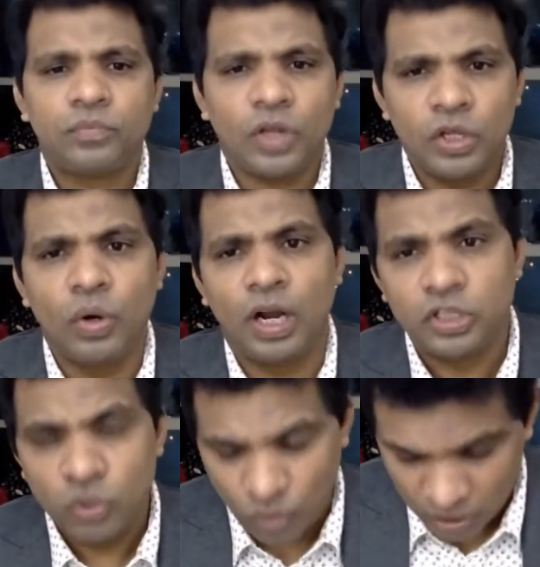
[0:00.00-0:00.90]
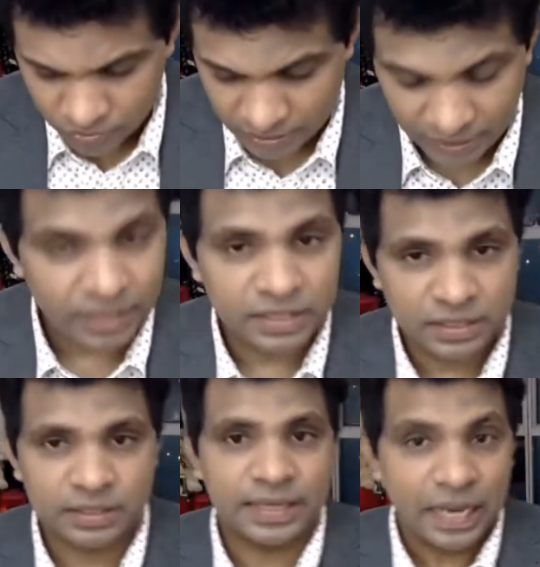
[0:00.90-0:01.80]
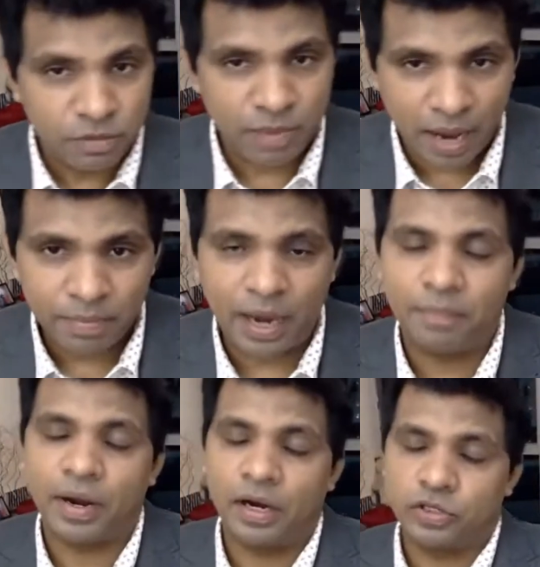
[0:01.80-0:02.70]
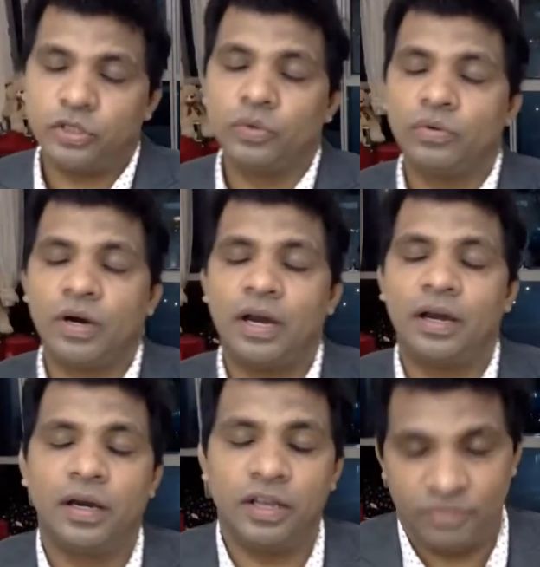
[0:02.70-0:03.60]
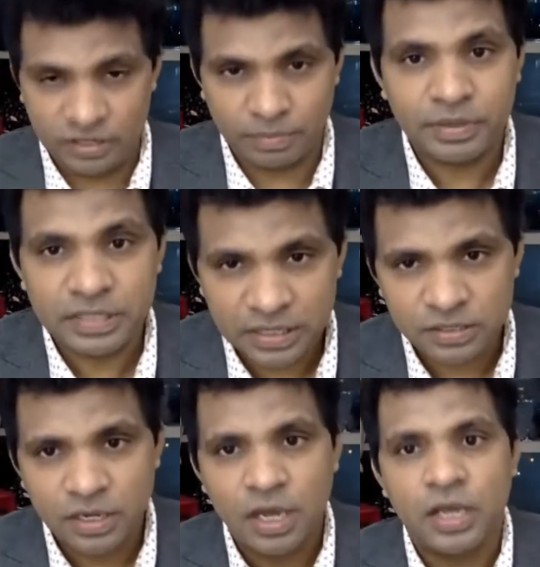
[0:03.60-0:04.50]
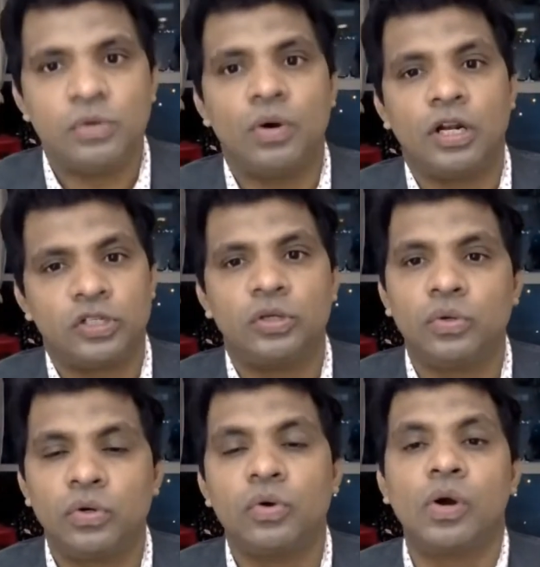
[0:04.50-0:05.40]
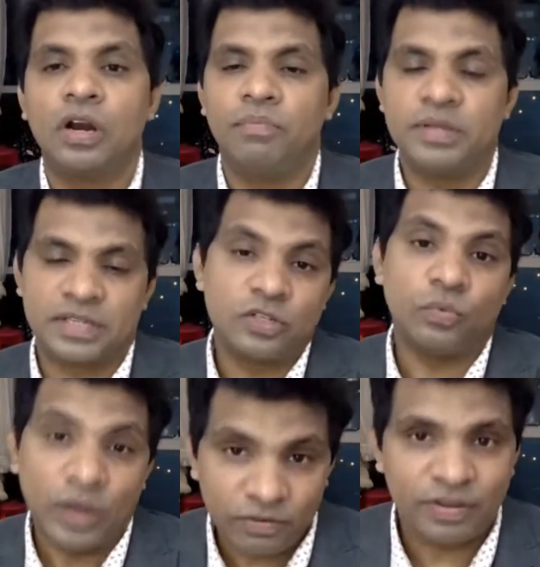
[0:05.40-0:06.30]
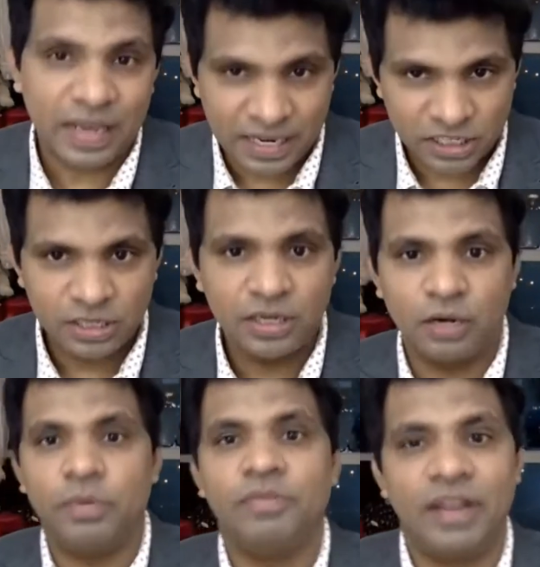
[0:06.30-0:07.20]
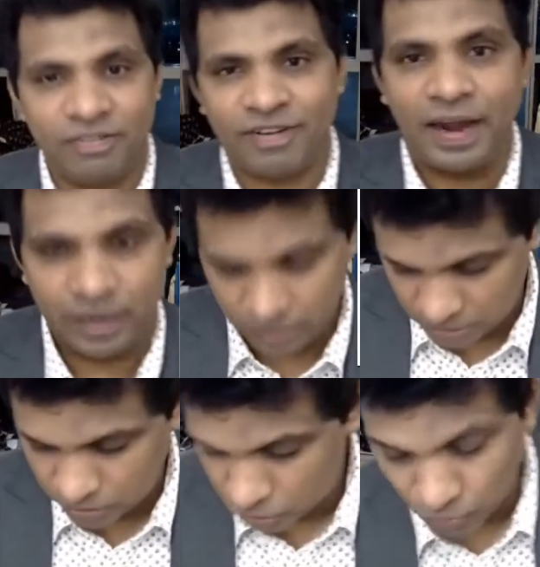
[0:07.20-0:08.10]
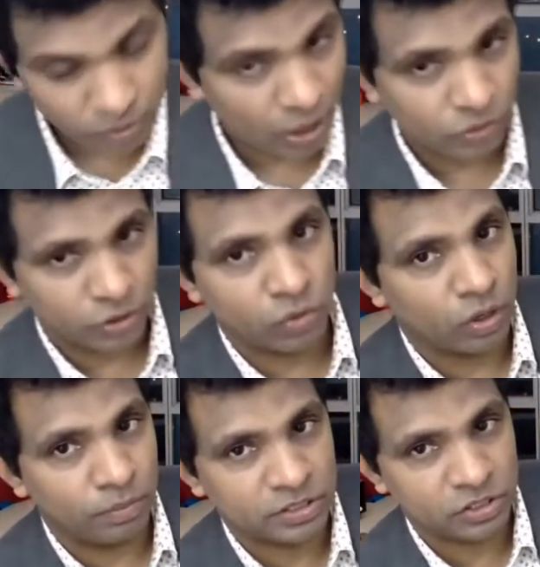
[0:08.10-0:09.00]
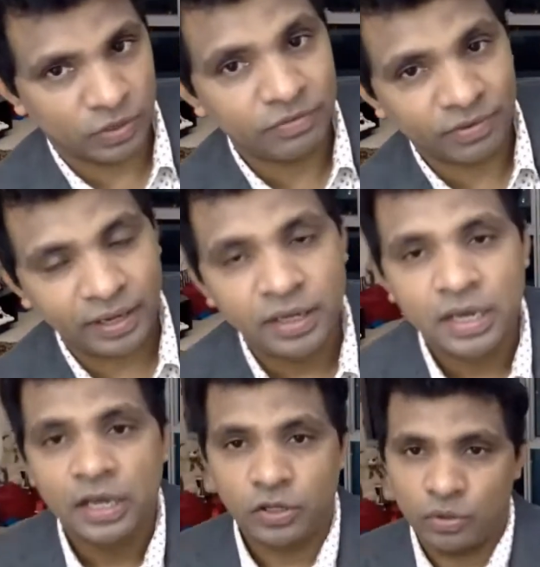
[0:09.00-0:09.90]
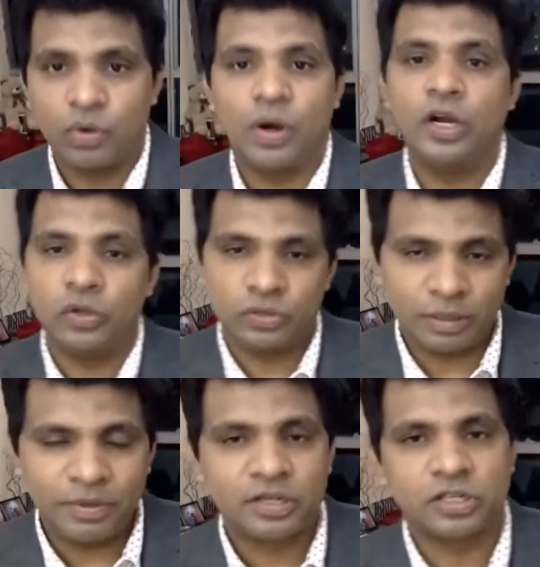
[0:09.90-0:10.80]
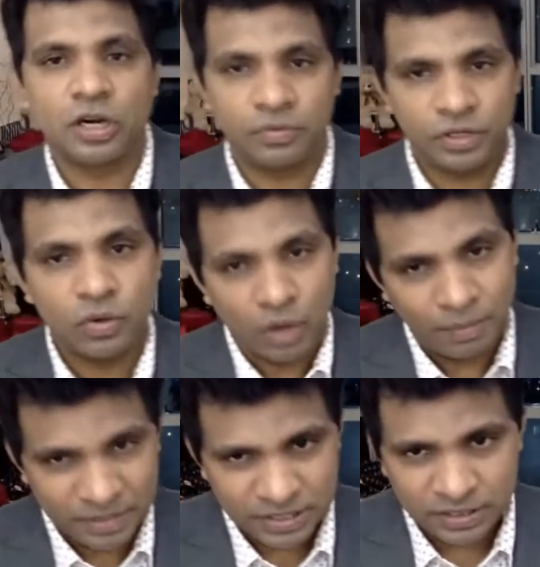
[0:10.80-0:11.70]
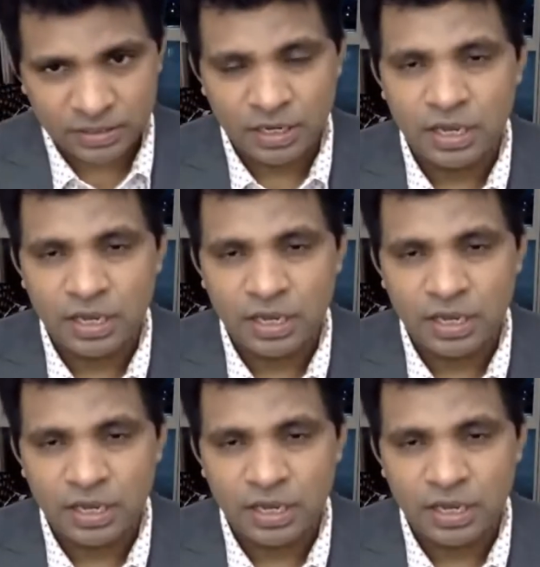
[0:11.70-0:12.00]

You also work with a sitemap. Also, if it is a business, you also do Google Business Verification. It'll be verified. I think you know how the Google Business Verify. You go and do submission of the Google Business.